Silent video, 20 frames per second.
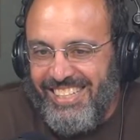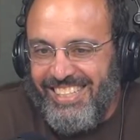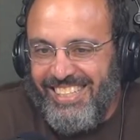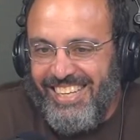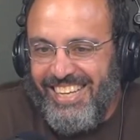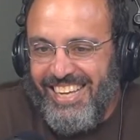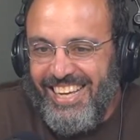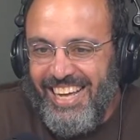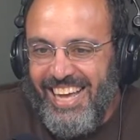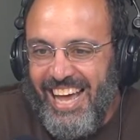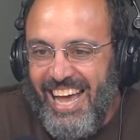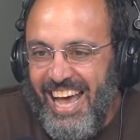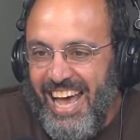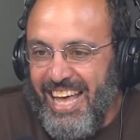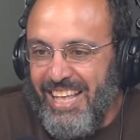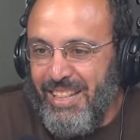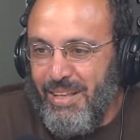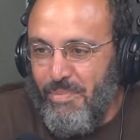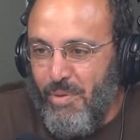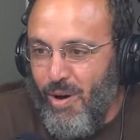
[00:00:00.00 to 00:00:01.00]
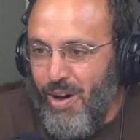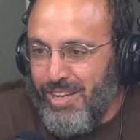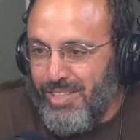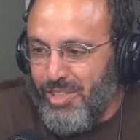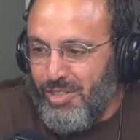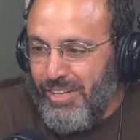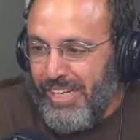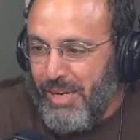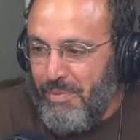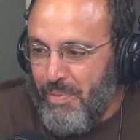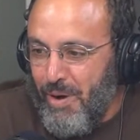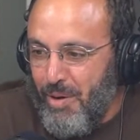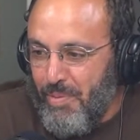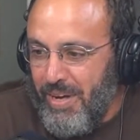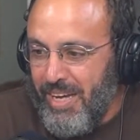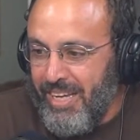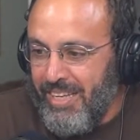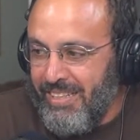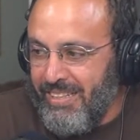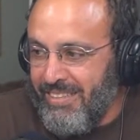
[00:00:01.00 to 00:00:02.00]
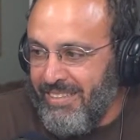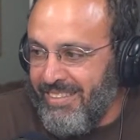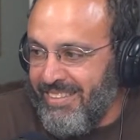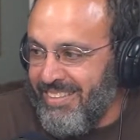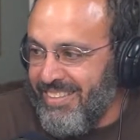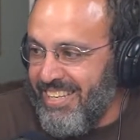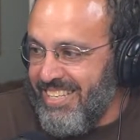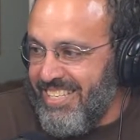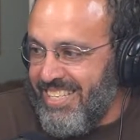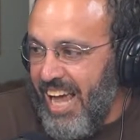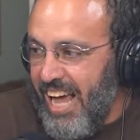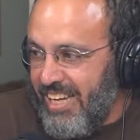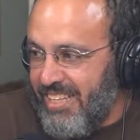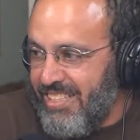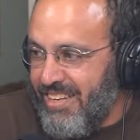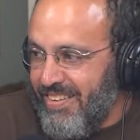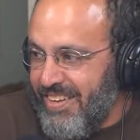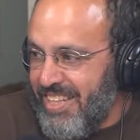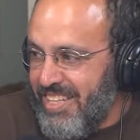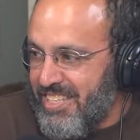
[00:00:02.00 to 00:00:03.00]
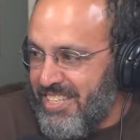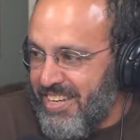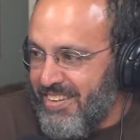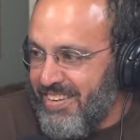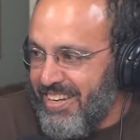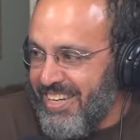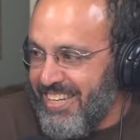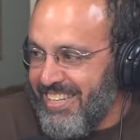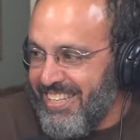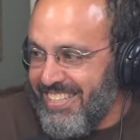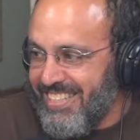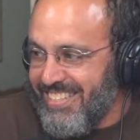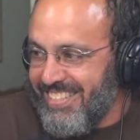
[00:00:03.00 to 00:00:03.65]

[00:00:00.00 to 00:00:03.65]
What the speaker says: And the boys are drinking bourbon. The Sox are in the series.